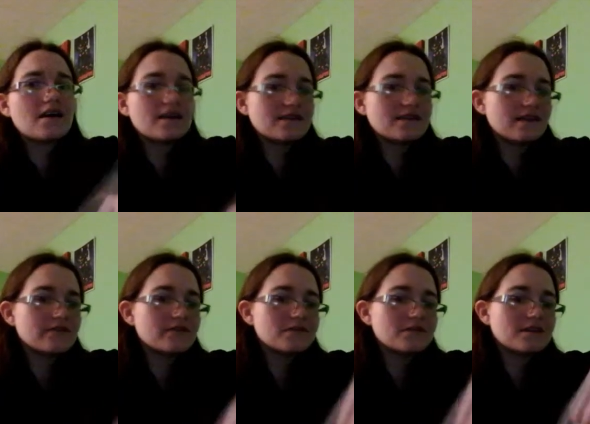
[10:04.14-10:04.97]
and
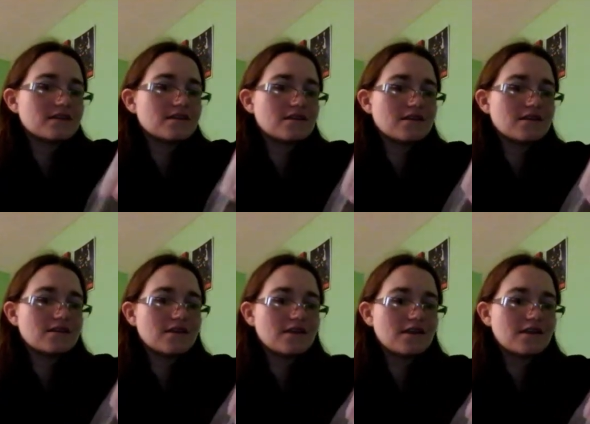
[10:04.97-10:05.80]
every week
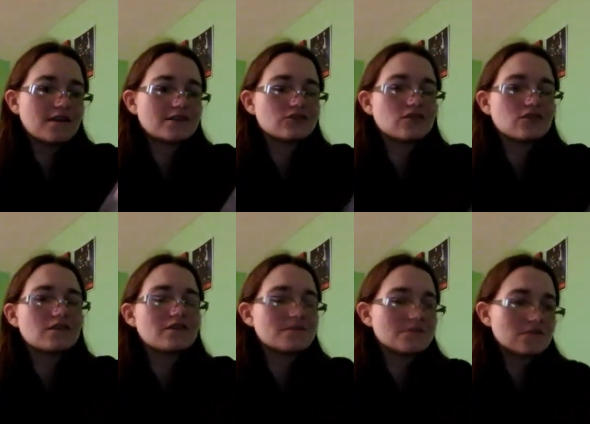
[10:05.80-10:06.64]
I draw a
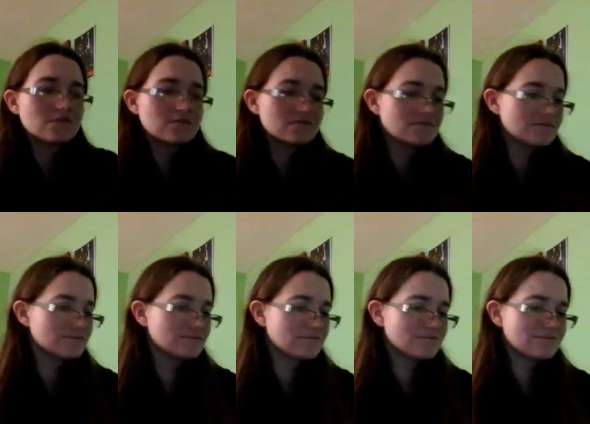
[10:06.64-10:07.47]
number
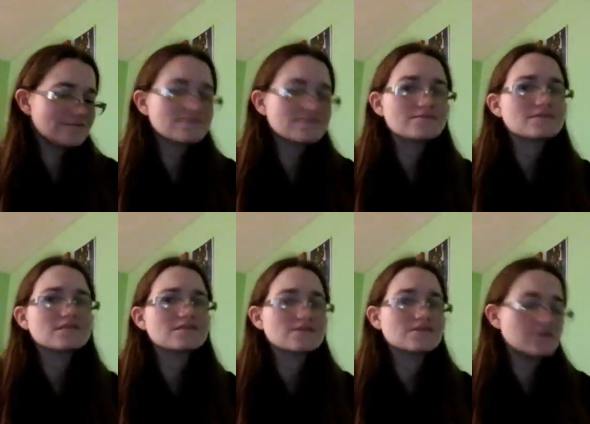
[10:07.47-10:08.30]

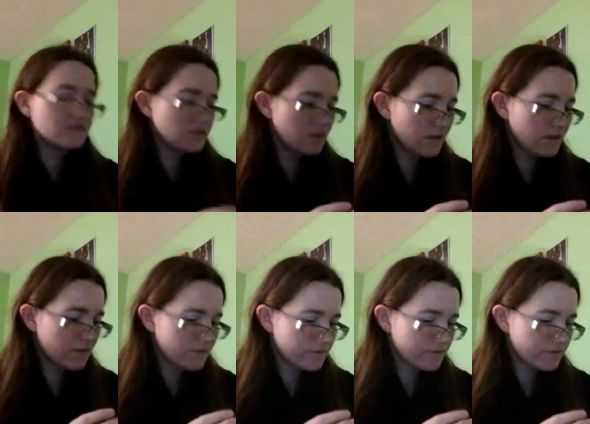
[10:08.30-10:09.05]
that's just goofing off.